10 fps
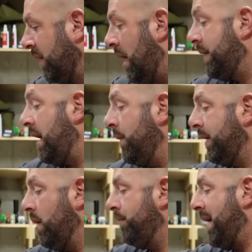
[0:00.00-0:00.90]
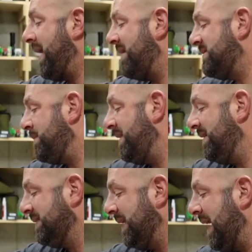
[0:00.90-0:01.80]
Okay, here we go. I got some of
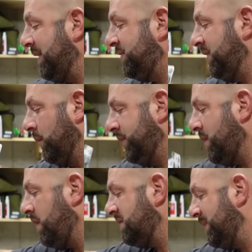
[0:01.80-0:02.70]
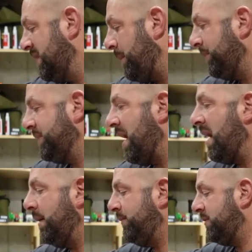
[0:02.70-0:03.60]
these last year. I only tossed them a couple
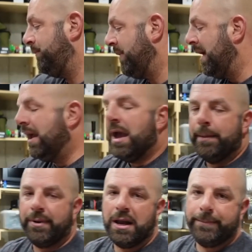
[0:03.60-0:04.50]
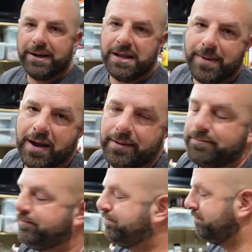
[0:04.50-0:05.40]
times. But a buddy of
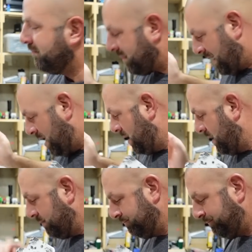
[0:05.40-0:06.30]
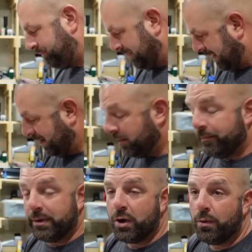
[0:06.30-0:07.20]
mine,
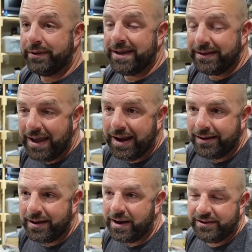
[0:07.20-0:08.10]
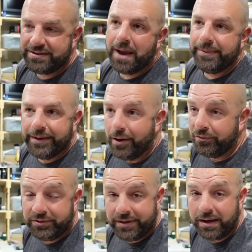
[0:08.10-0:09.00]
been going to Kincaid. Each time he
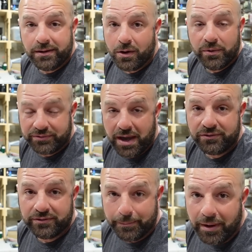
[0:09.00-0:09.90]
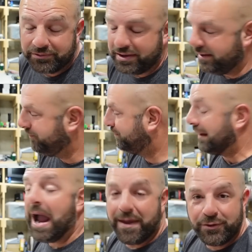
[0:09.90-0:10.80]
goes, he dang near always catches a muskie.
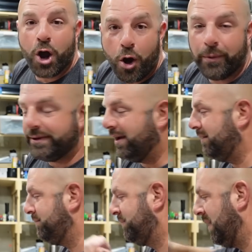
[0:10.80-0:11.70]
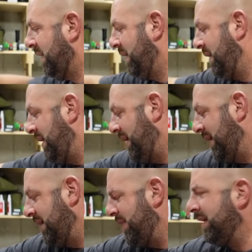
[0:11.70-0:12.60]
I hadn't caught one yet.
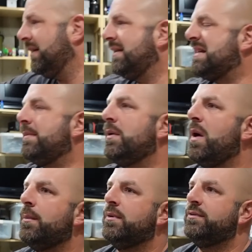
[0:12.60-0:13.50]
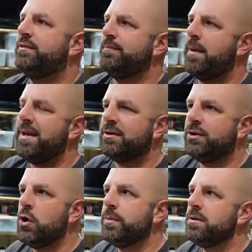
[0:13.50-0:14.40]
And I think the last time we went was maybe
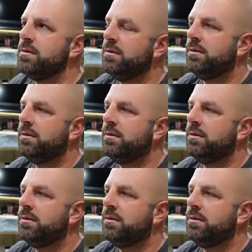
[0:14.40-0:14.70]
October.